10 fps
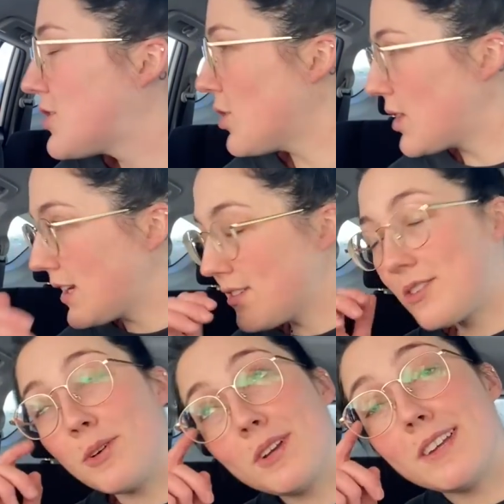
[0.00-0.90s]
so good. It's
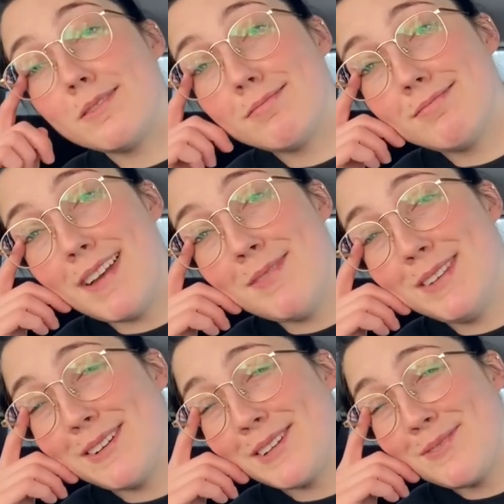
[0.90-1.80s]
so good. I'm
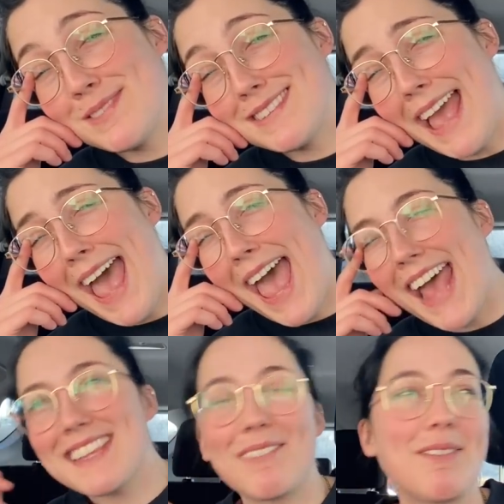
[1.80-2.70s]
literally obsessed.
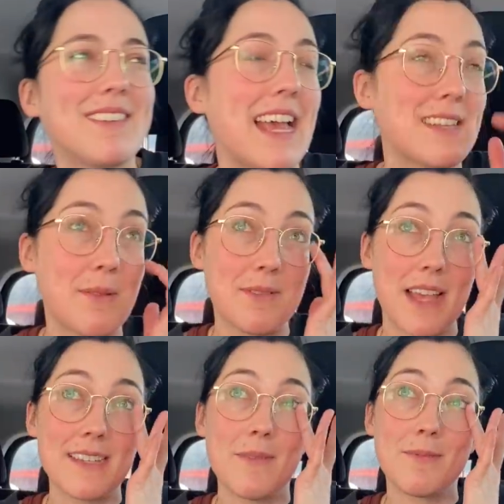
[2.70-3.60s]
I'm obsessed. I'm
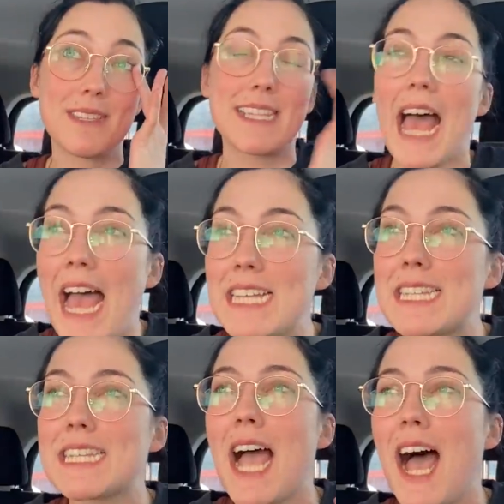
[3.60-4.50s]
obsessed. I'm
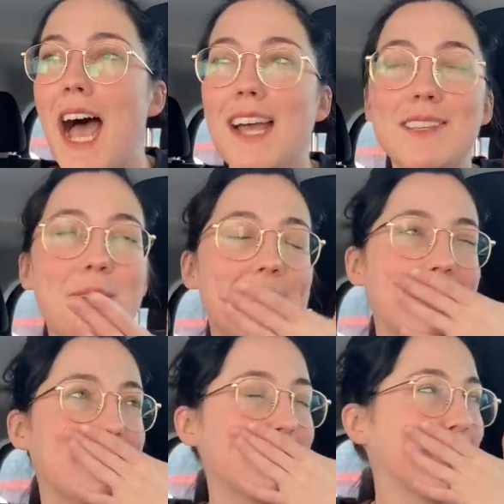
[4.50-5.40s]
obsessed. It's
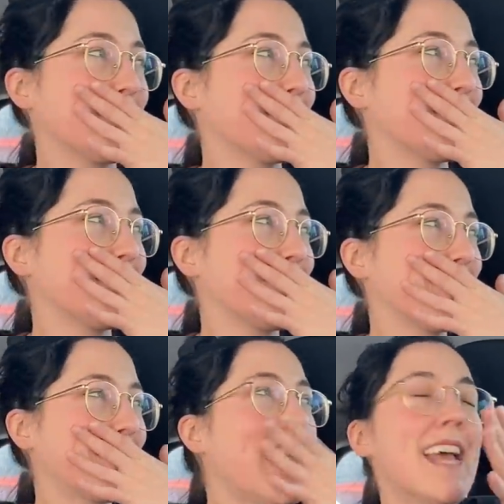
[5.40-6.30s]
amazing.
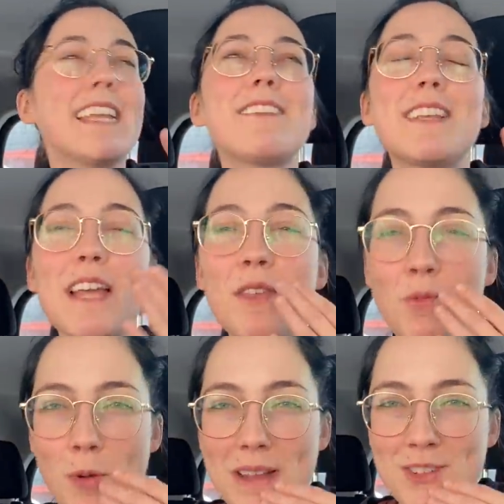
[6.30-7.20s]
Like, is this how the
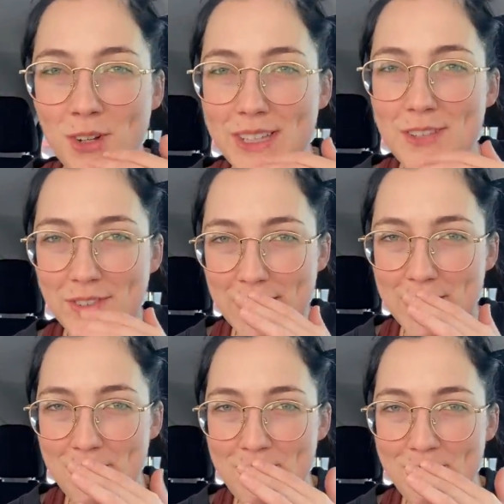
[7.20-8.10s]
romance girlies
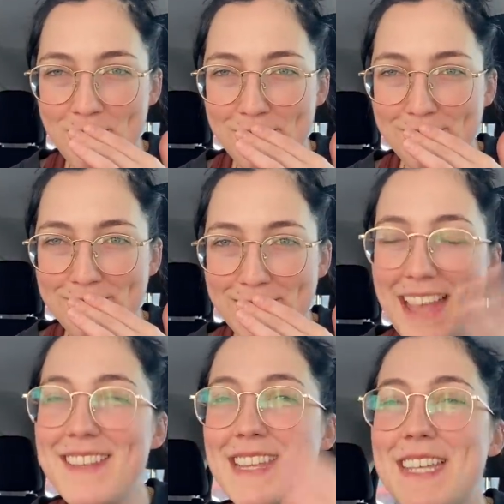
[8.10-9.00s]
feel?
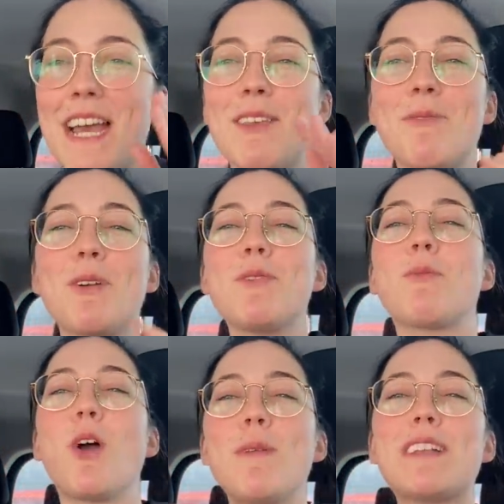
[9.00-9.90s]
Is this how the
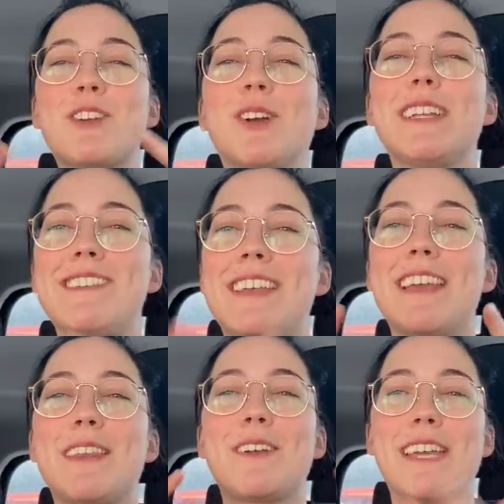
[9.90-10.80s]
romance girlies
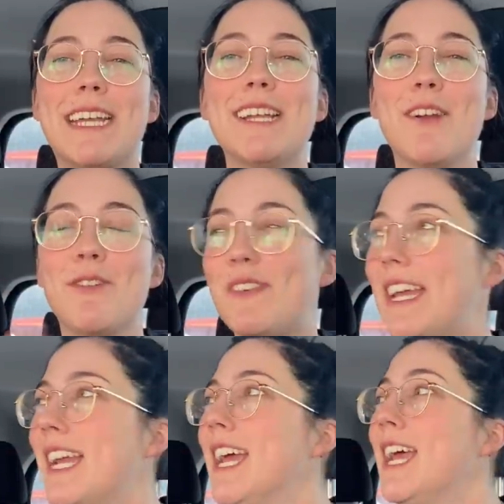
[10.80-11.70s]
say that they're kicking their
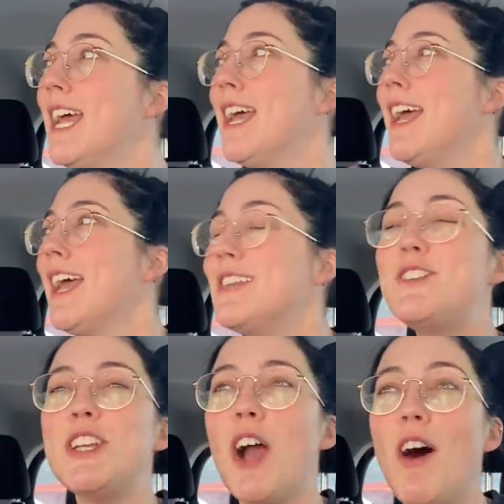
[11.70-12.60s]
feet?
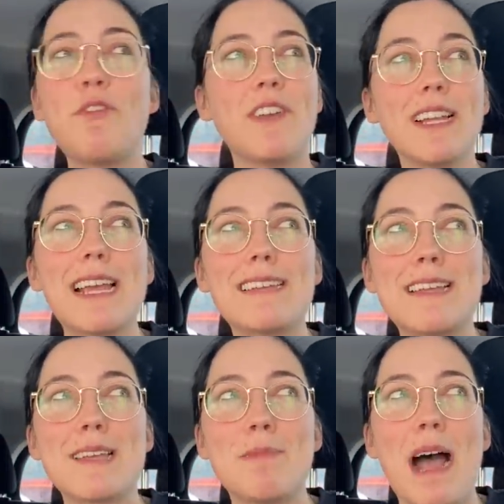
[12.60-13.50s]
Do y'all feel like
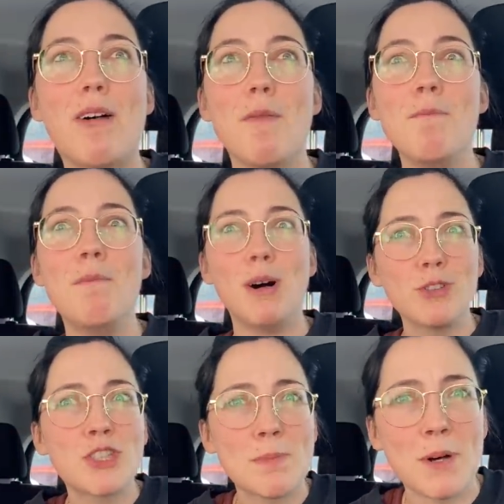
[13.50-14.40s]
this about
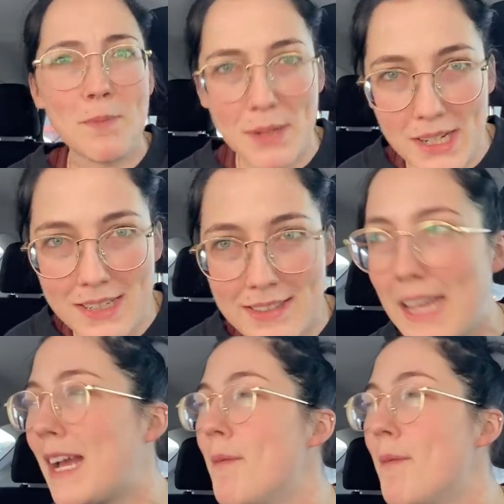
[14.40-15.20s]
multiple books? Like,